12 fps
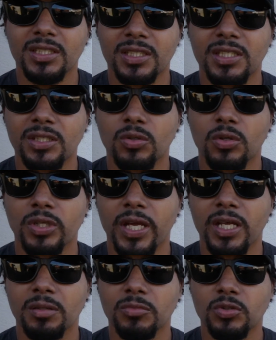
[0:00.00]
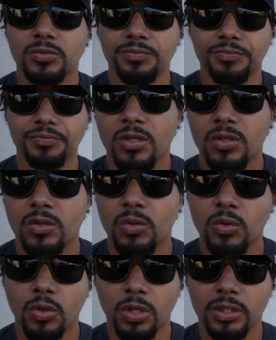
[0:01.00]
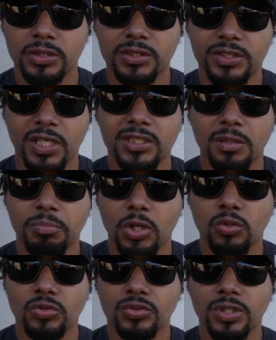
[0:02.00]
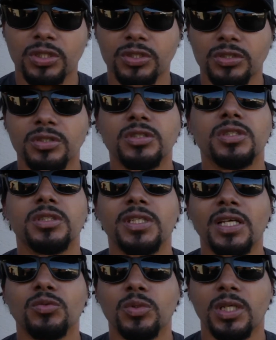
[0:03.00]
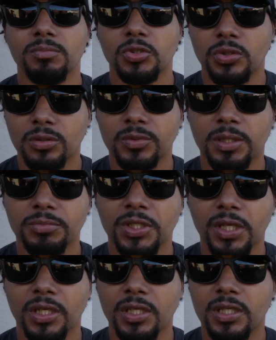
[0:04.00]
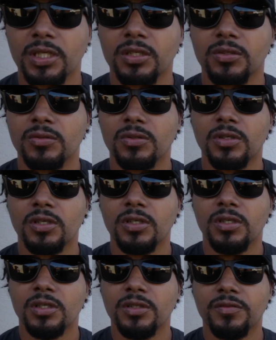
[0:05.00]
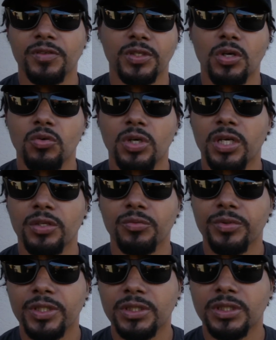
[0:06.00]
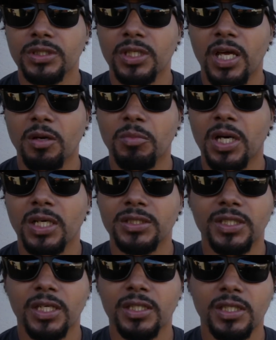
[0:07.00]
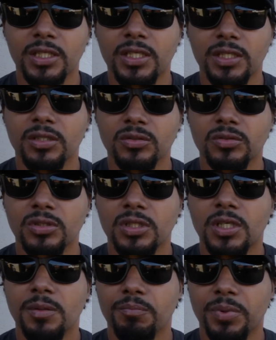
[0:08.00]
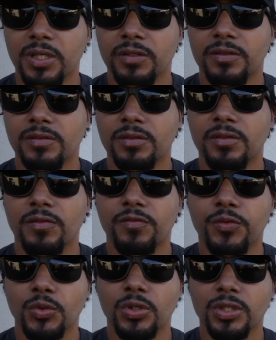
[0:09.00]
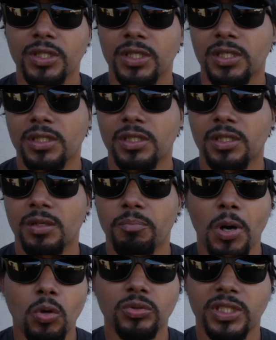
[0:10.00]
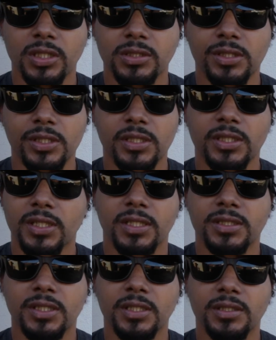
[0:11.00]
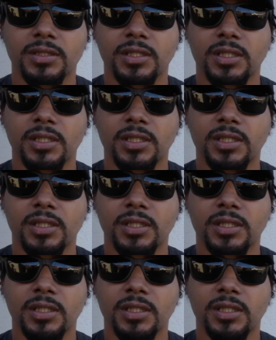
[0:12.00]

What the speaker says: the keel on the animal, or check the bone structure. That's what I'm doing when I'm checking the keel. For no other reason am I checking the keel but for bone density. That's it.